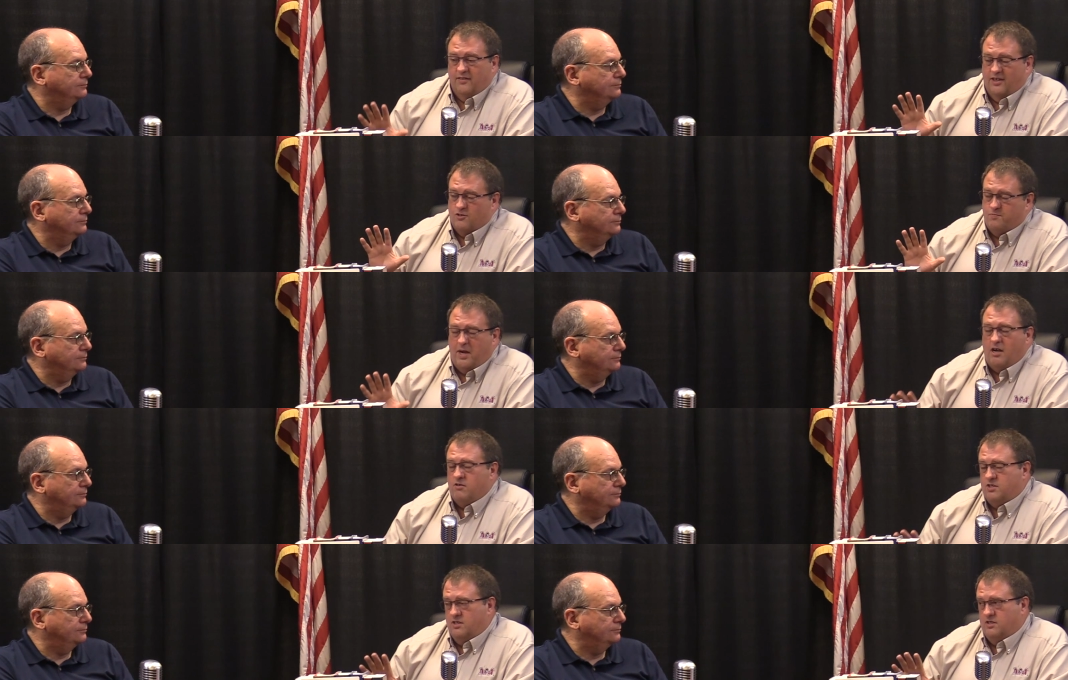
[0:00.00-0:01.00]
Speaker 1: There's
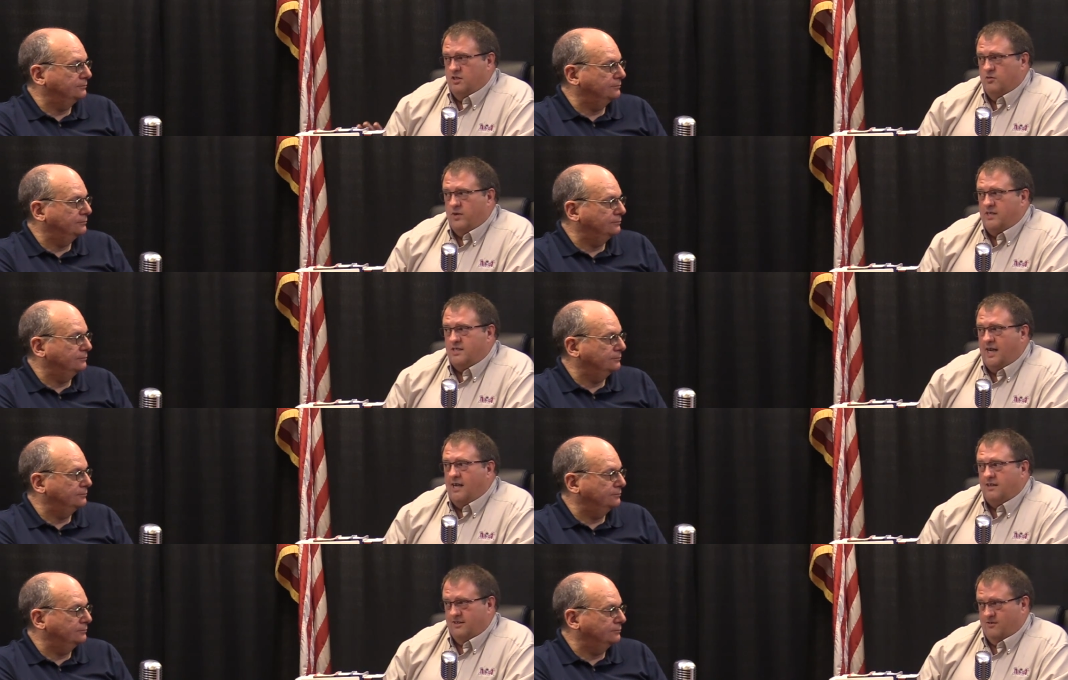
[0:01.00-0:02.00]
parishes in
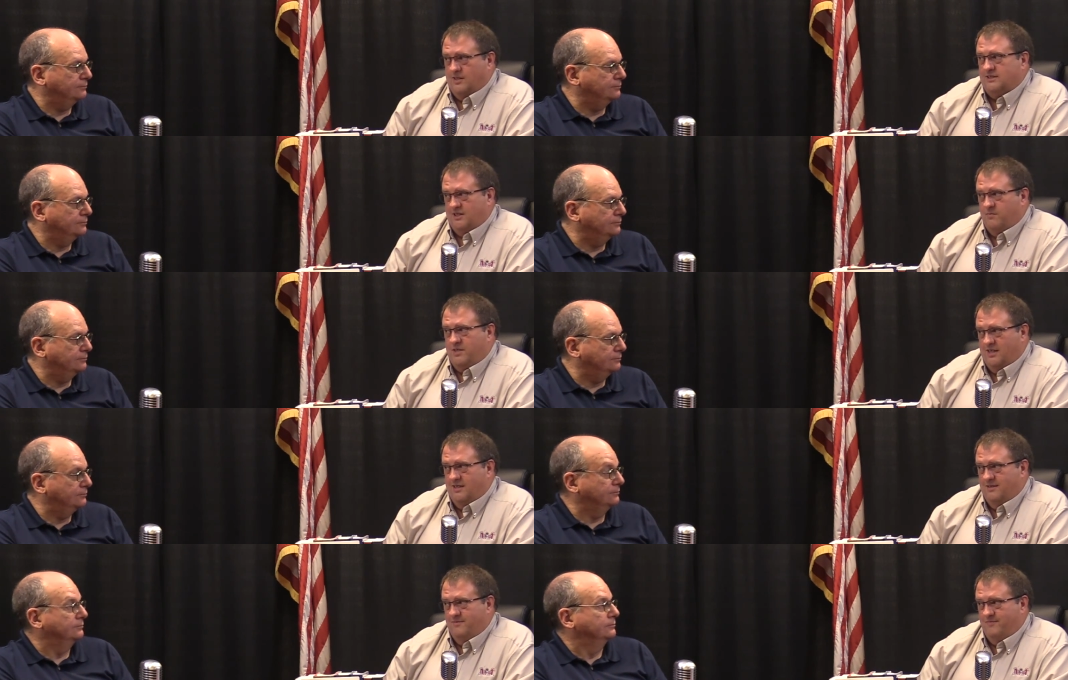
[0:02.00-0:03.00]
Louisiana that are
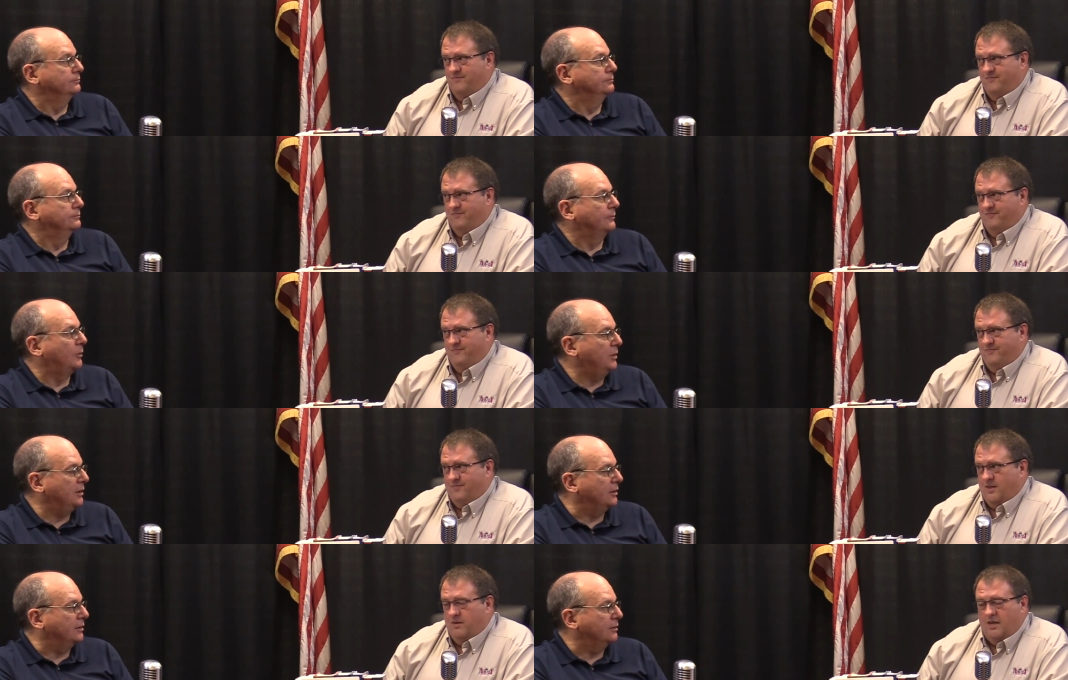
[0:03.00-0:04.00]
exempted.
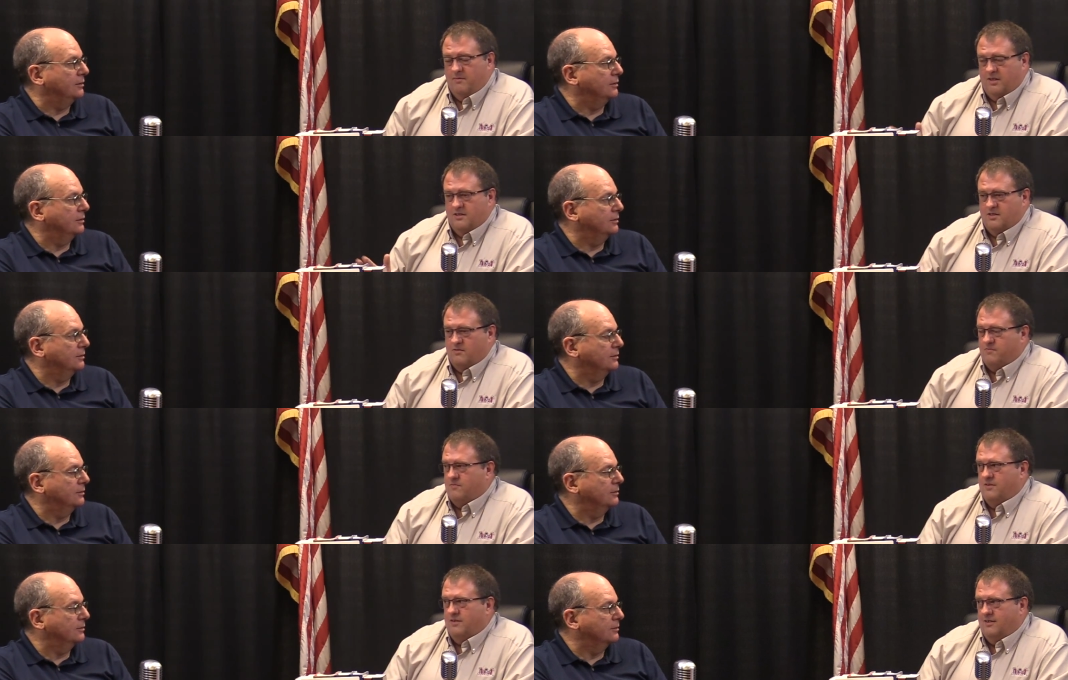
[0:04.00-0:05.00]
Really? Yeah, because they're
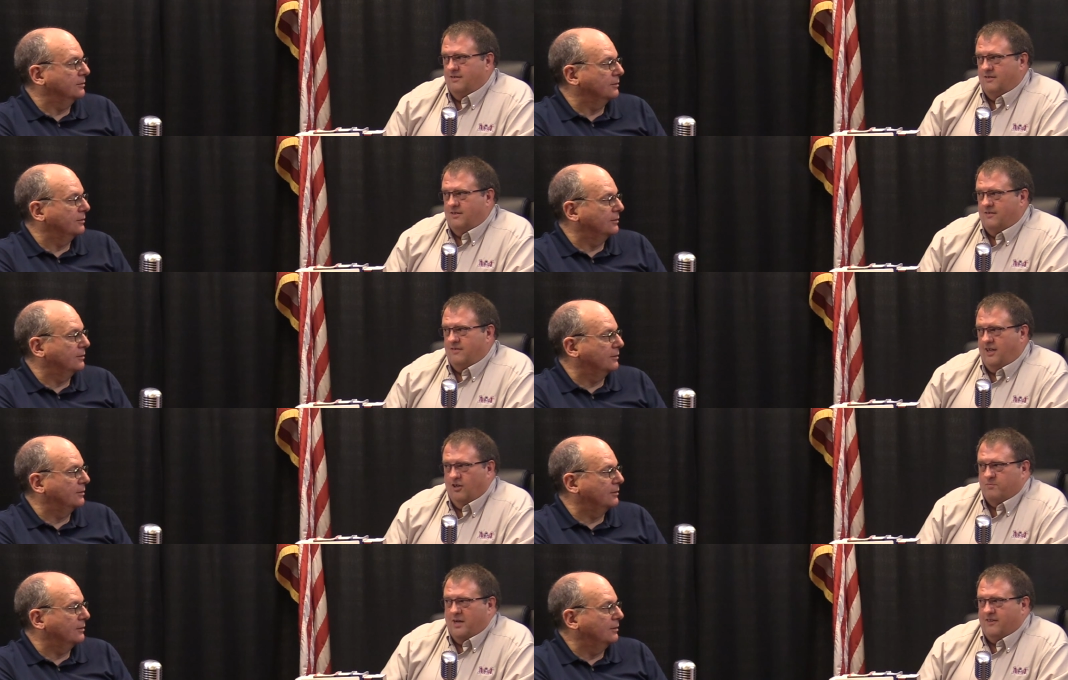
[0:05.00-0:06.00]

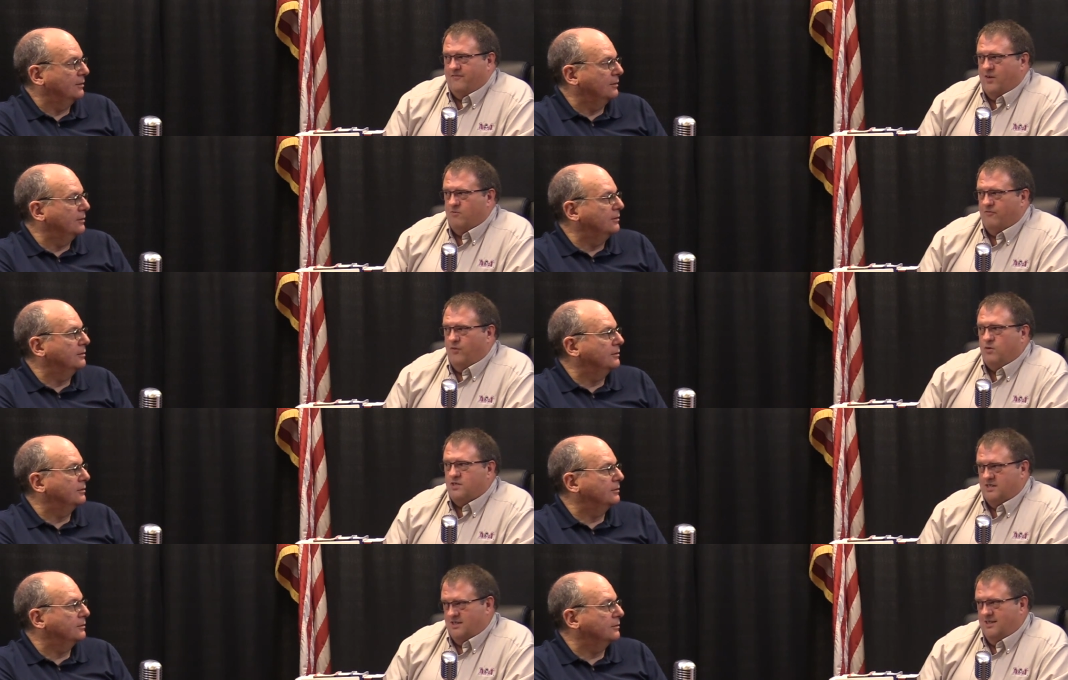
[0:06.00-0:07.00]
held by the federal
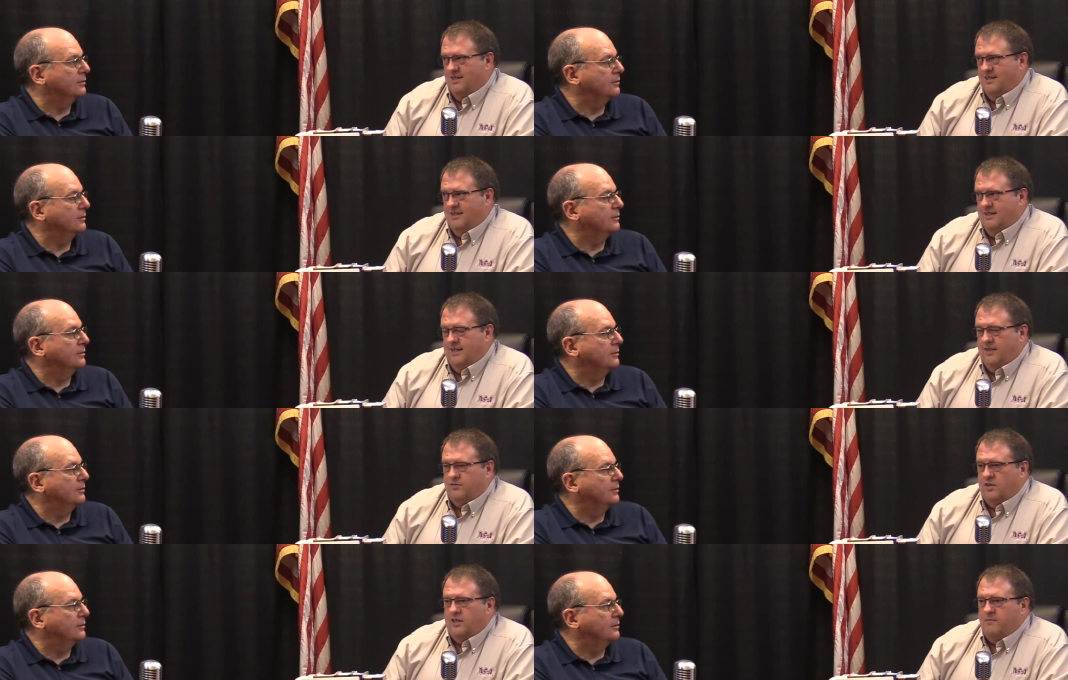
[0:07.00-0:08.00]
forces.
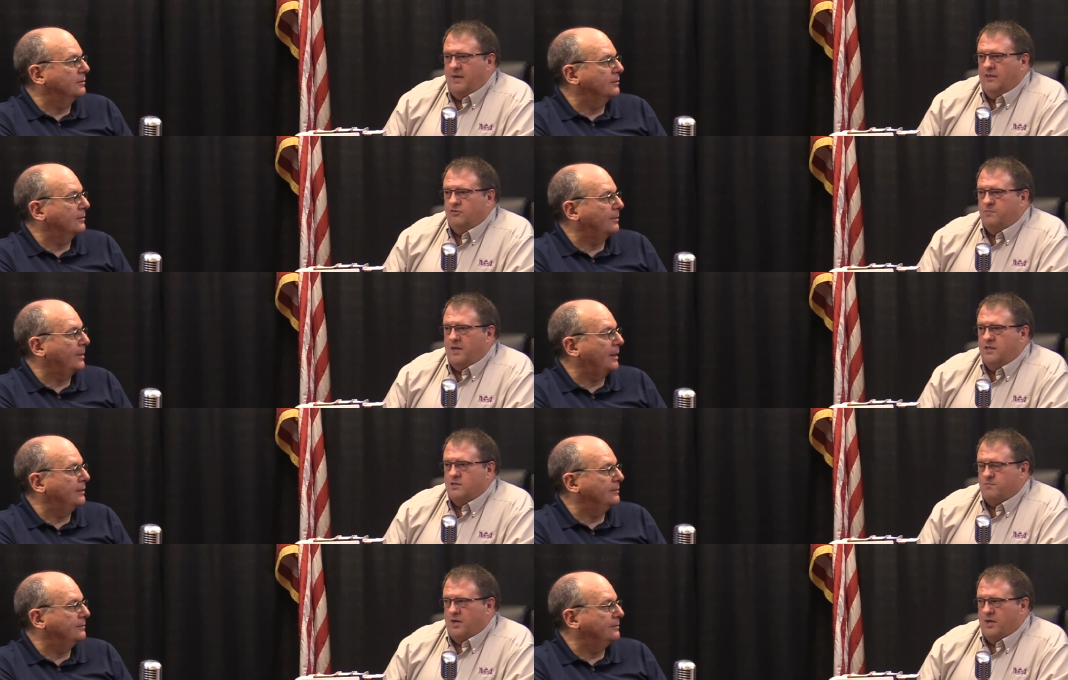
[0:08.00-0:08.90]
And so the Emancipation